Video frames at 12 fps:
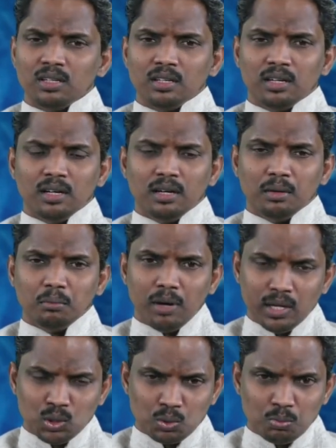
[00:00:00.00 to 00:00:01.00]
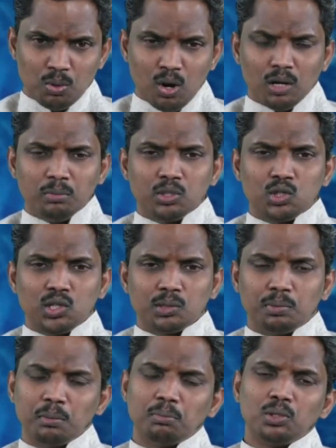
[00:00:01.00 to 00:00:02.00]
by small business
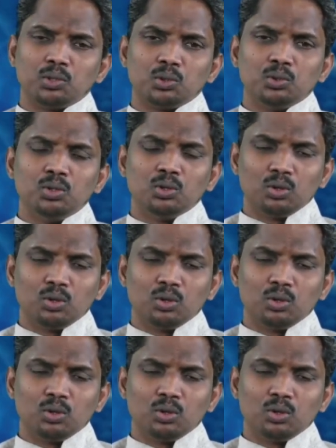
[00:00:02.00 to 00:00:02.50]
people to